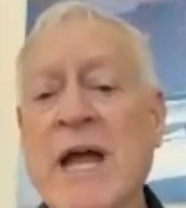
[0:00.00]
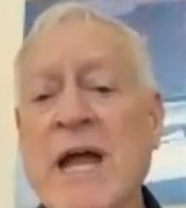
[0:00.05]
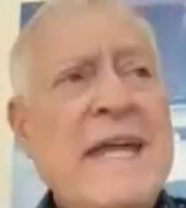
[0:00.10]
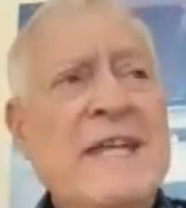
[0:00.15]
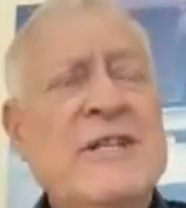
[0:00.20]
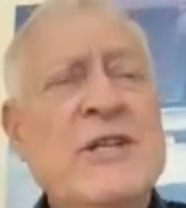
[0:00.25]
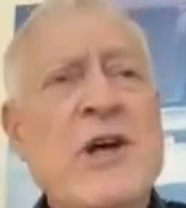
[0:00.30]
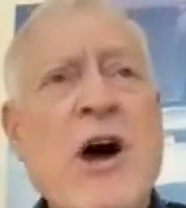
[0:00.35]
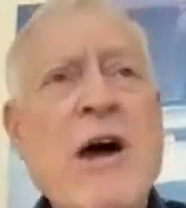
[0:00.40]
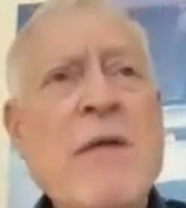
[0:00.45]

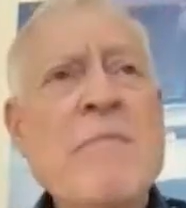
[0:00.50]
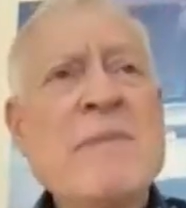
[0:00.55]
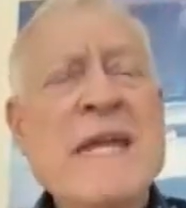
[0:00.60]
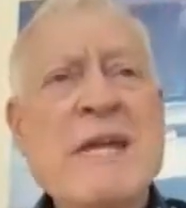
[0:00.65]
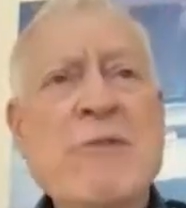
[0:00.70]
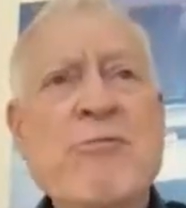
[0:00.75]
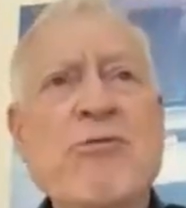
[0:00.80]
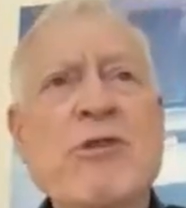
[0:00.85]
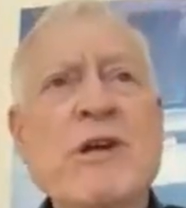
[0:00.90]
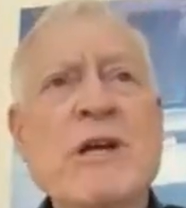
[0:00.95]
It taught
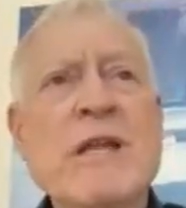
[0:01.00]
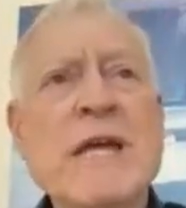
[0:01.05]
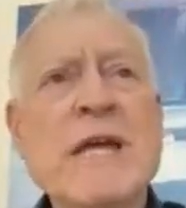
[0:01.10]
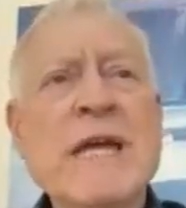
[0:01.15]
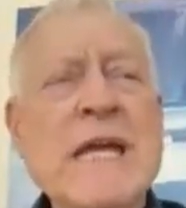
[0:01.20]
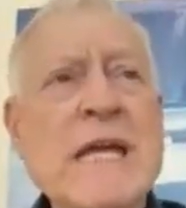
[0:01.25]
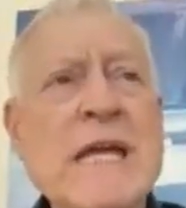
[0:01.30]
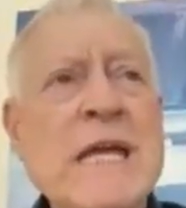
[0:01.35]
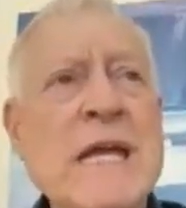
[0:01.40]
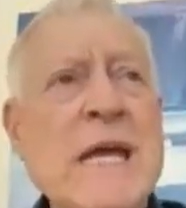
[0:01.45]
me
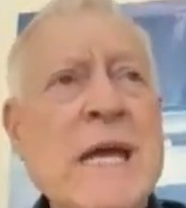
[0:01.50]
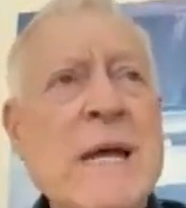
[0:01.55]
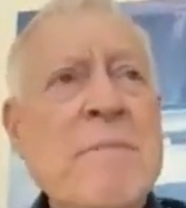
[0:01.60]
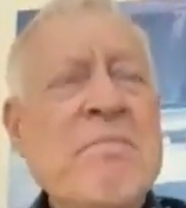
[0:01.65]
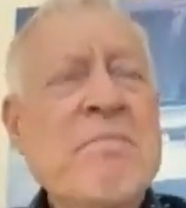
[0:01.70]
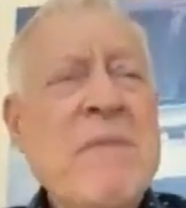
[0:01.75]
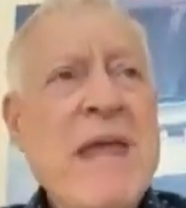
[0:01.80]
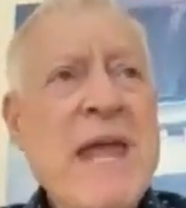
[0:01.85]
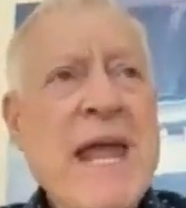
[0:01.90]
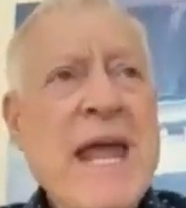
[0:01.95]
really
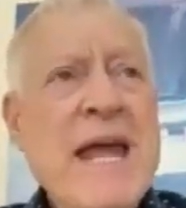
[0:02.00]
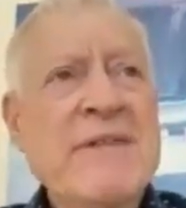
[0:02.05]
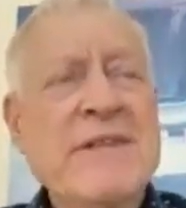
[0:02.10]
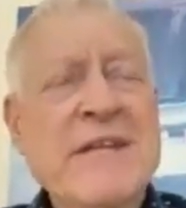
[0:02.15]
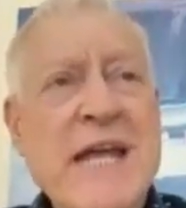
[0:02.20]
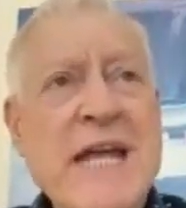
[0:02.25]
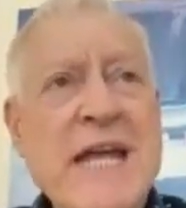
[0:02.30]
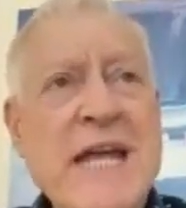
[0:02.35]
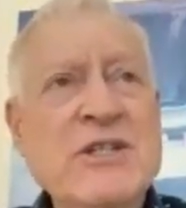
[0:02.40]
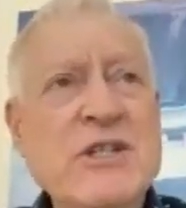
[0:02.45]
at
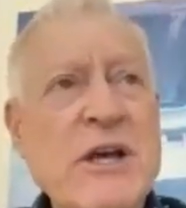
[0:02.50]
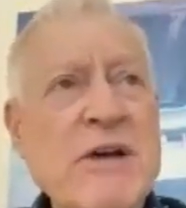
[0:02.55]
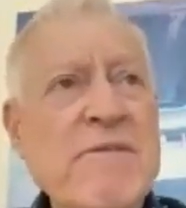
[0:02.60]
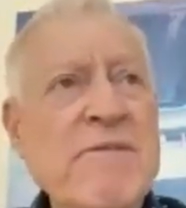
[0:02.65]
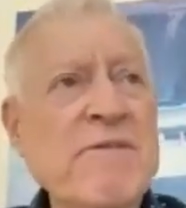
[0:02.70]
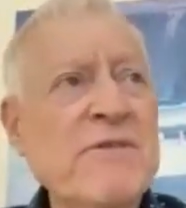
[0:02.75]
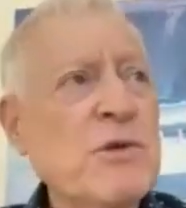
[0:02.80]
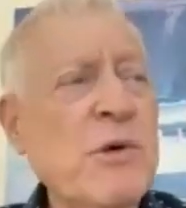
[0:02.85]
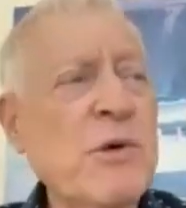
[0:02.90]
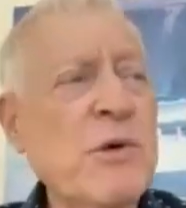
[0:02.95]
the age
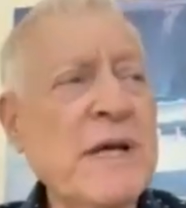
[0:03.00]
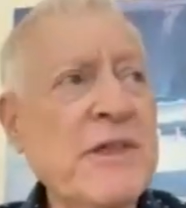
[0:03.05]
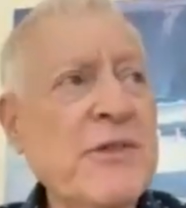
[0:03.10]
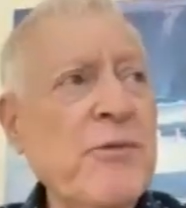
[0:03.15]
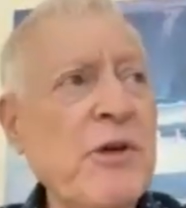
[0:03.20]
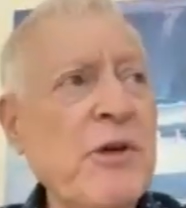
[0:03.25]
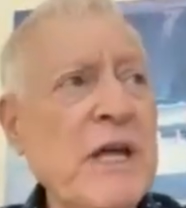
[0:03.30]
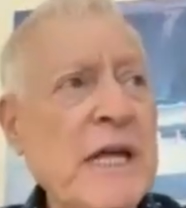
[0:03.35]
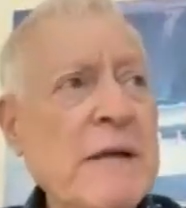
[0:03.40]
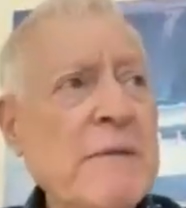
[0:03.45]
of
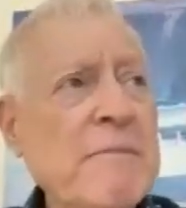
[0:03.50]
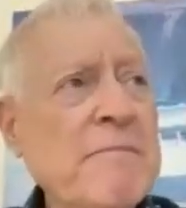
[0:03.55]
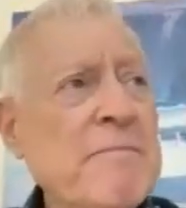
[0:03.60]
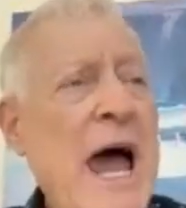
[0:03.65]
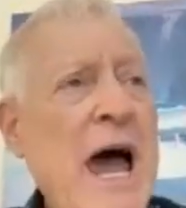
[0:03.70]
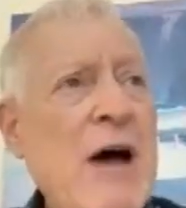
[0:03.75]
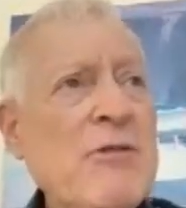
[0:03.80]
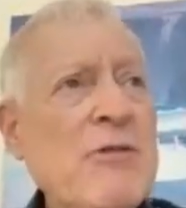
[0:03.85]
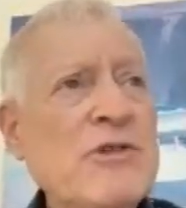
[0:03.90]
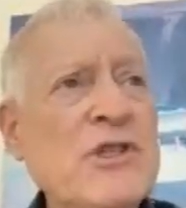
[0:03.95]
23
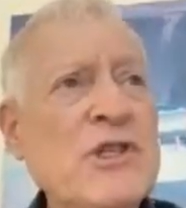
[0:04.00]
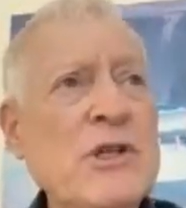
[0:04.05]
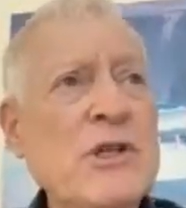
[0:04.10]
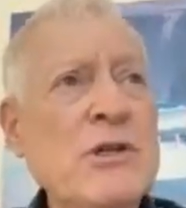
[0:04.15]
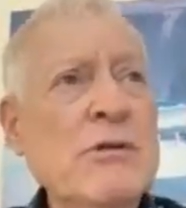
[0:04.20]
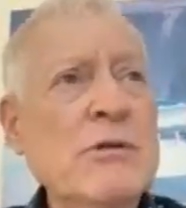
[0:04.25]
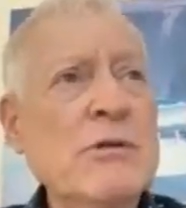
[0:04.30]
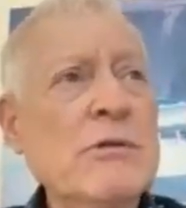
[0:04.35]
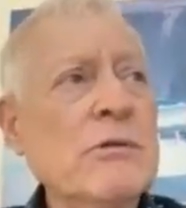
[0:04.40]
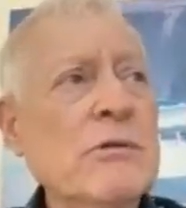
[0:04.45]
how
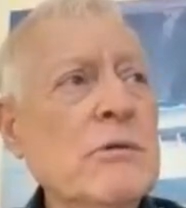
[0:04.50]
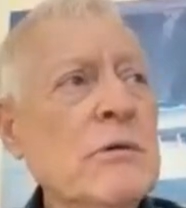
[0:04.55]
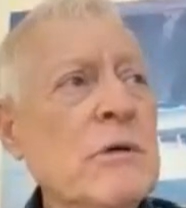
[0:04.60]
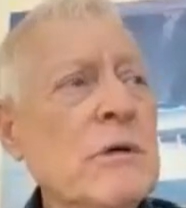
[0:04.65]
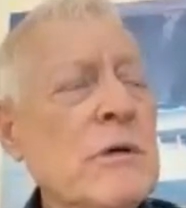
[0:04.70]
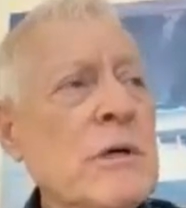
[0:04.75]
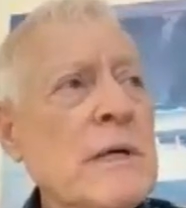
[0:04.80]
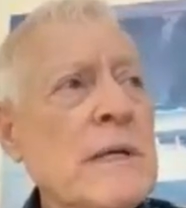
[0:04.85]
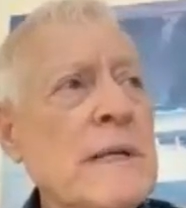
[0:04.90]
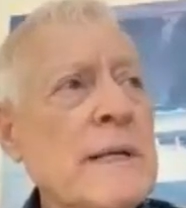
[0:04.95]
to
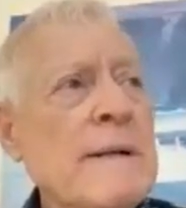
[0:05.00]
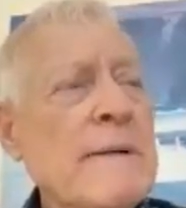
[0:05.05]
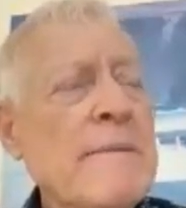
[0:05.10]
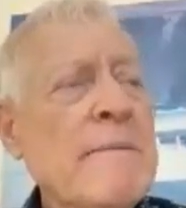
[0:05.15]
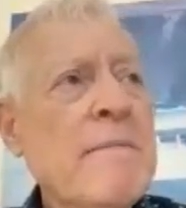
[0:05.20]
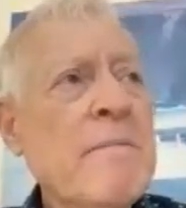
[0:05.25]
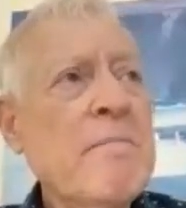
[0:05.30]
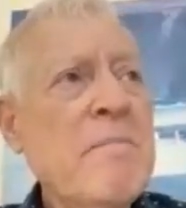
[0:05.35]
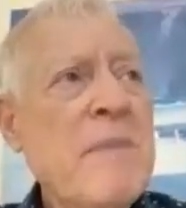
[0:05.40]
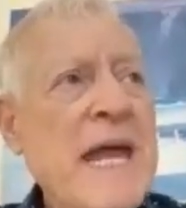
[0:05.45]

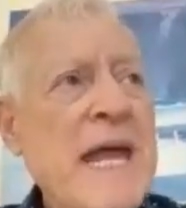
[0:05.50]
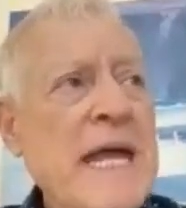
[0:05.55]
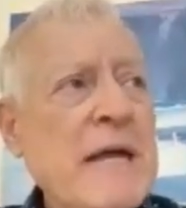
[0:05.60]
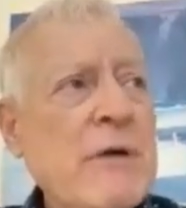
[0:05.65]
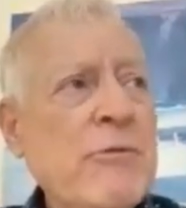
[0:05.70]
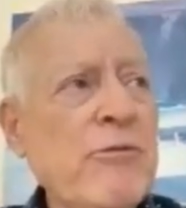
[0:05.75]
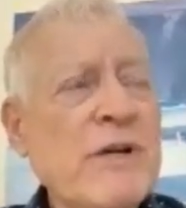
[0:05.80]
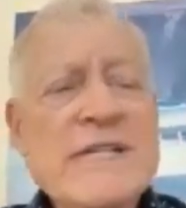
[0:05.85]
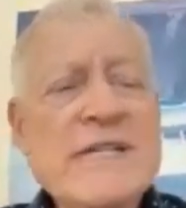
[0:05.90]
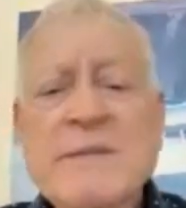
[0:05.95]

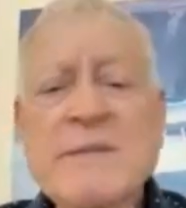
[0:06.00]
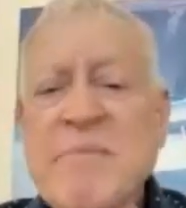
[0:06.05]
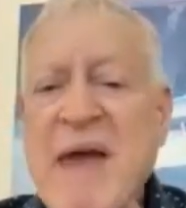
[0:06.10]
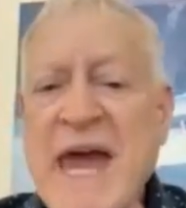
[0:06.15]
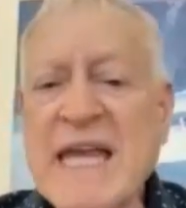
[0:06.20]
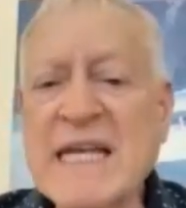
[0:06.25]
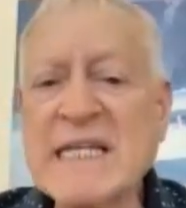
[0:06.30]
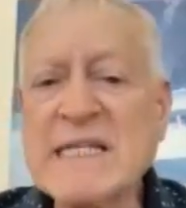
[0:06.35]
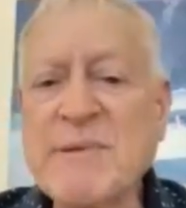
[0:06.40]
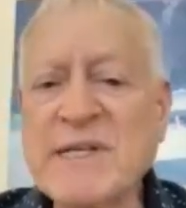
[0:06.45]
make risk
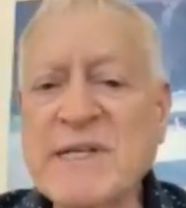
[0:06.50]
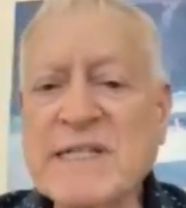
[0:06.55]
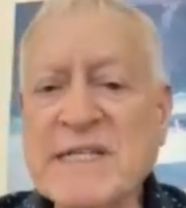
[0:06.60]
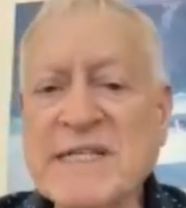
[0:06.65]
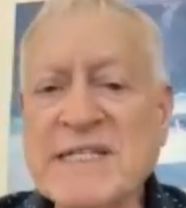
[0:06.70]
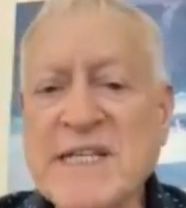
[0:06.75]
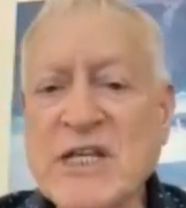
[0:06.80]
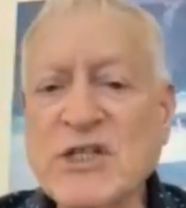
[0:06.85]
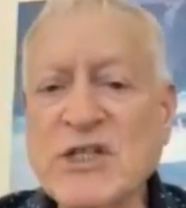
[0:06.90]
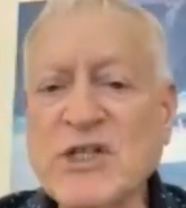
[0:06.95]
management
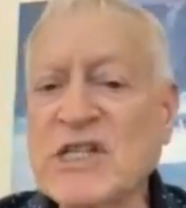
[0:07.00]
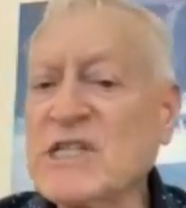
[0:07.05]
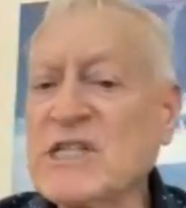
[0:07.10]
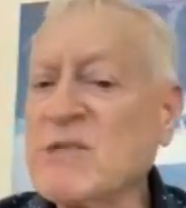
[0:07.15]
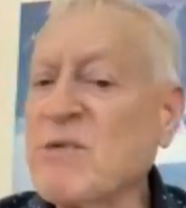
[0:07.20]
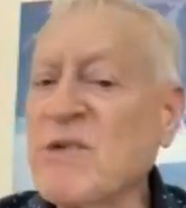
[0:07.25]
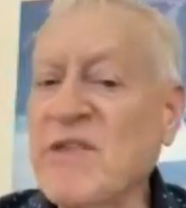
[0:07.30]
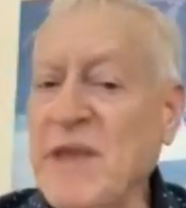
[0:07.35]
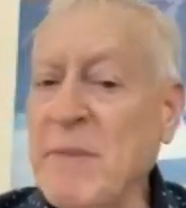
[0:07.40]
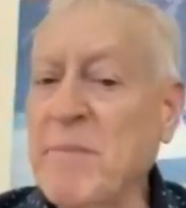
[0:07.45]

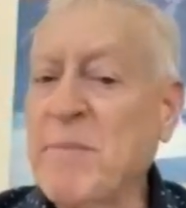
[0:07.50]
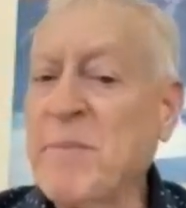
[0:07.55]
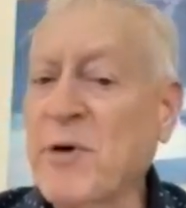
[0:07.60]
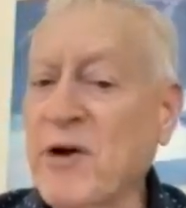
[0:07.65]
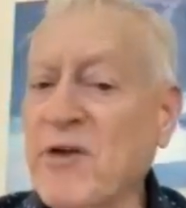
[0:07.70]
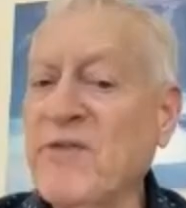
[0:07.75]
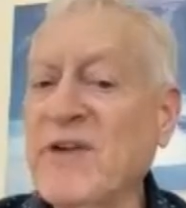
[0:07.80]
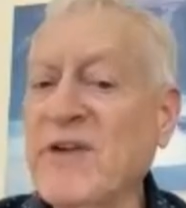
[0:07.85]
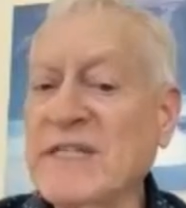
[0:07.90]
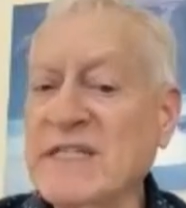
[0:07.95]
decisions with
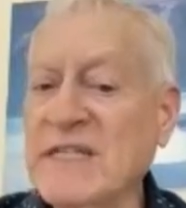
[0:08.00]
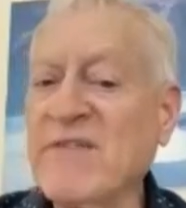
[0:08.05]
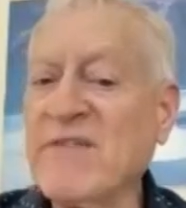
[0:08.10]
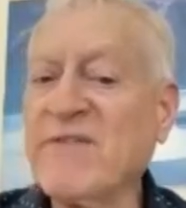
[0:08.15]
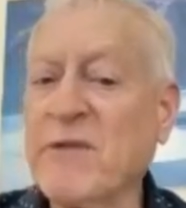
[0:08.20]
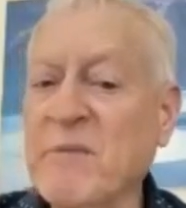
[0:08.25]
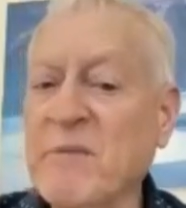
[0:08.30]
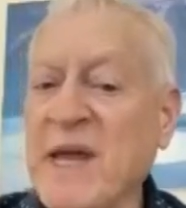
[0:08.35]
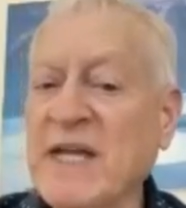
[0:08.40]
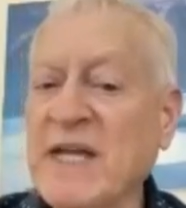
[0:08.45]
imperfect
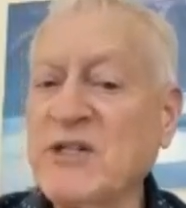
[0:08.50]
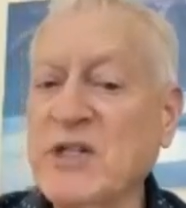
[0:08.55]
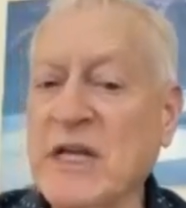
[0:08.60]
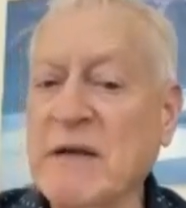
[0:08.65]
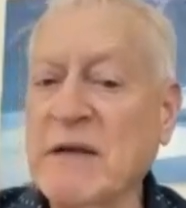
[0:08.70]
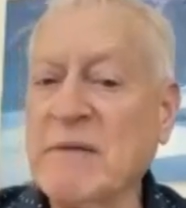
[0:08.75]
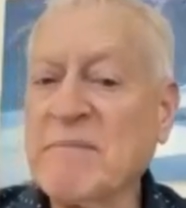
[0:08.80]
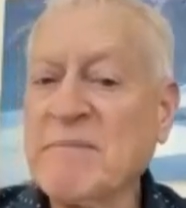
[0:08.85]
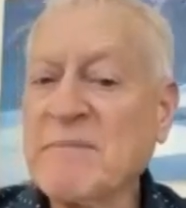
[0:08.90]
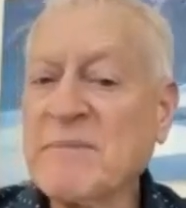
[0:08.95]
information.